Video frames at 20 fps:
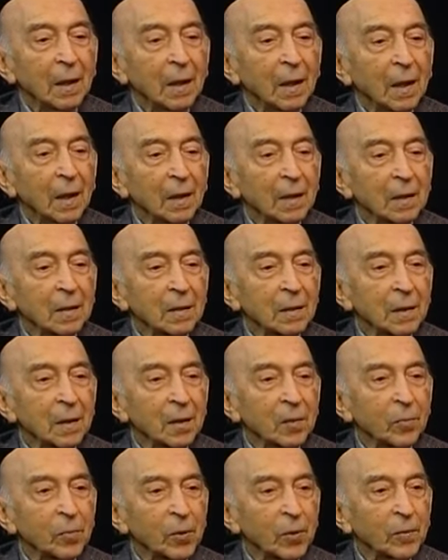And
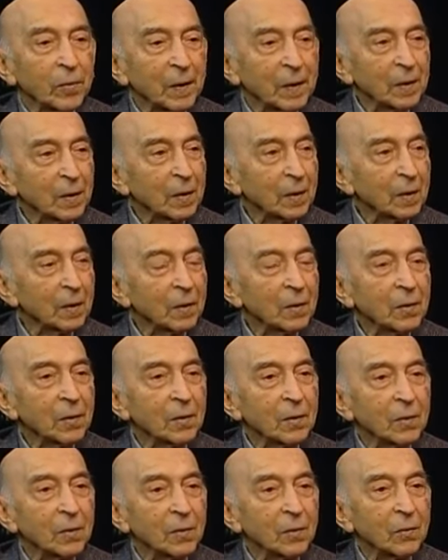our
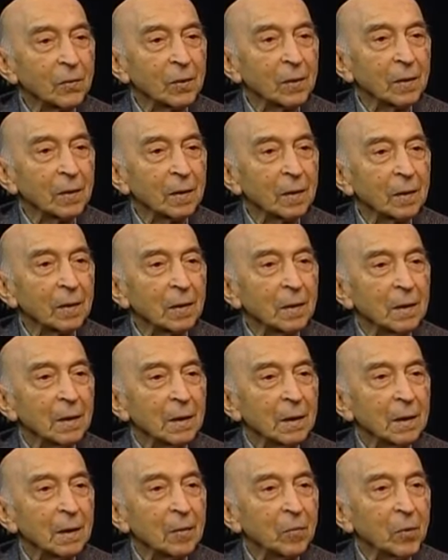professors were
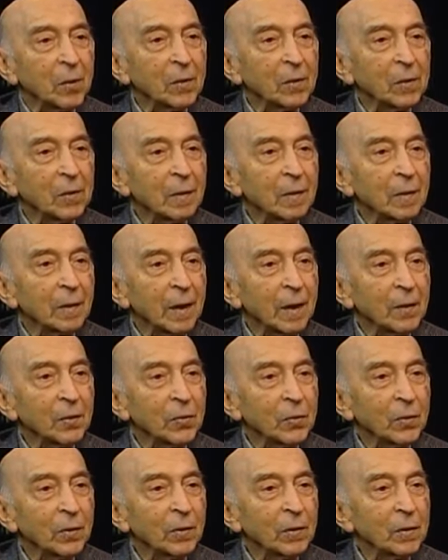mostly
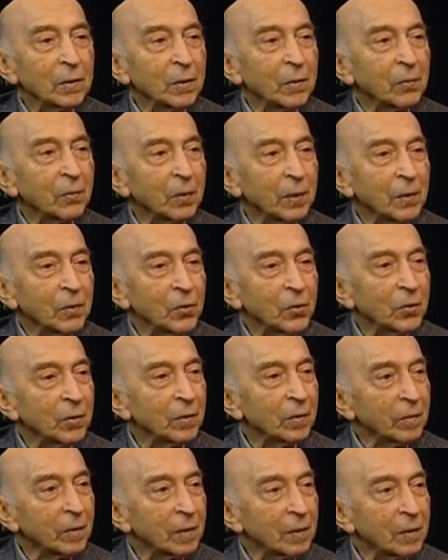graduates of French
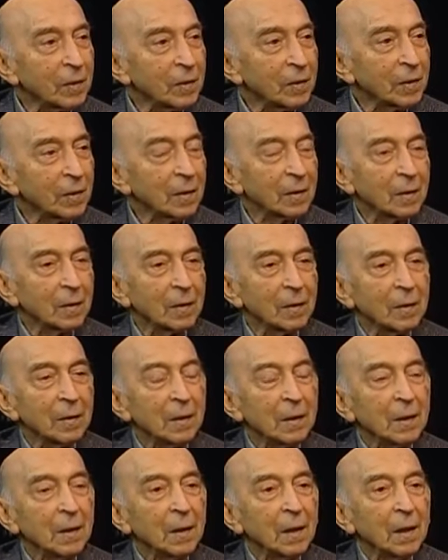universities,
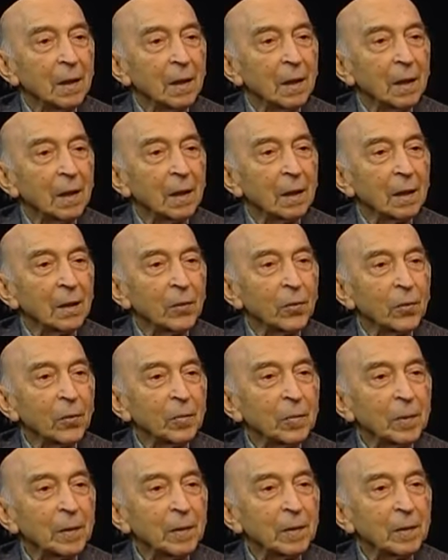École
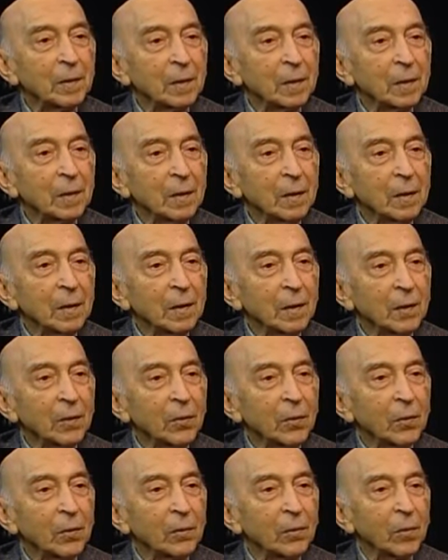Polytechnique,
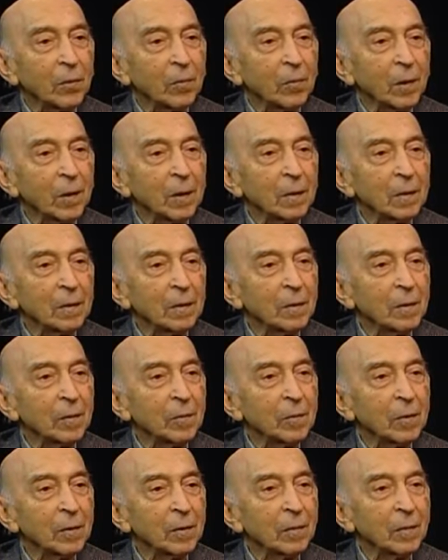École Normale. They
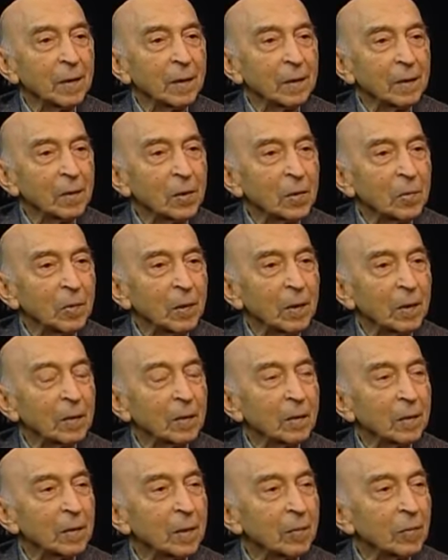were very
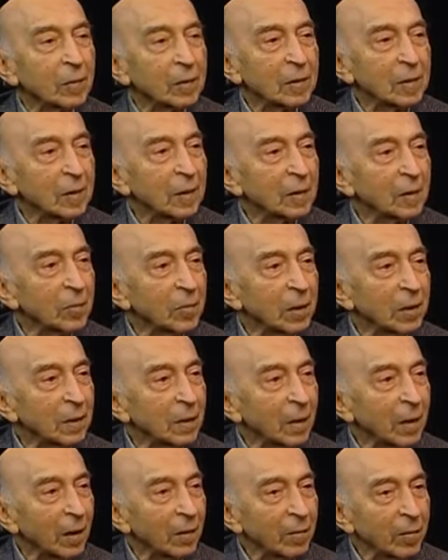smart. They were sent by
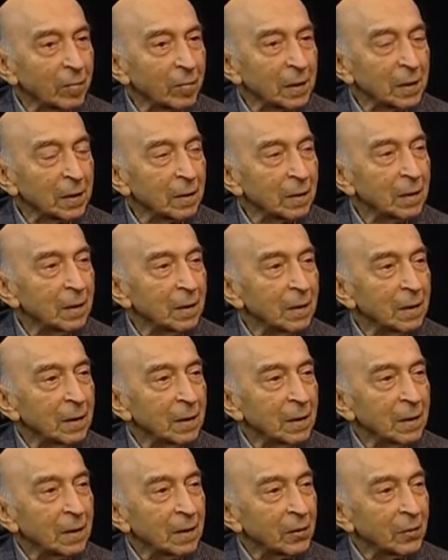the government
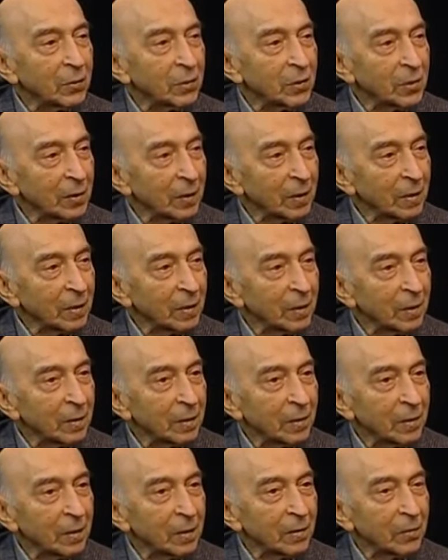to study
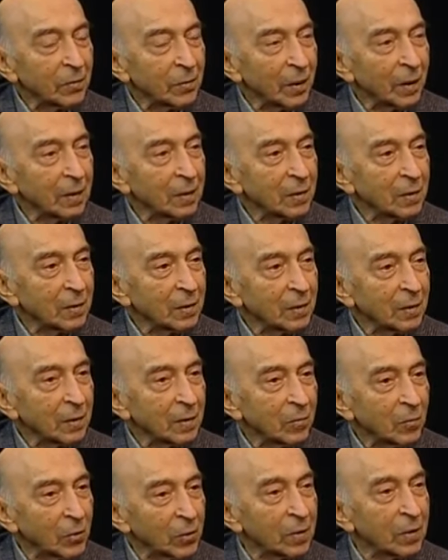in France,
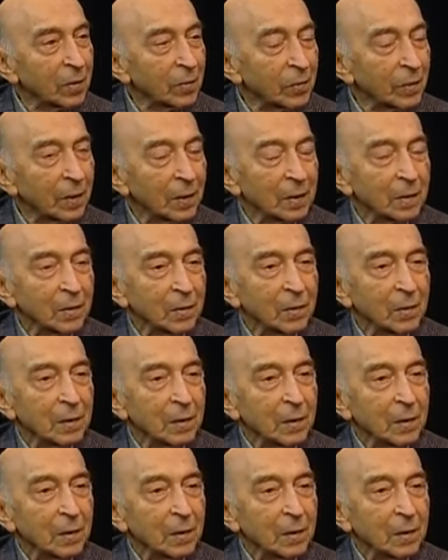mostly France.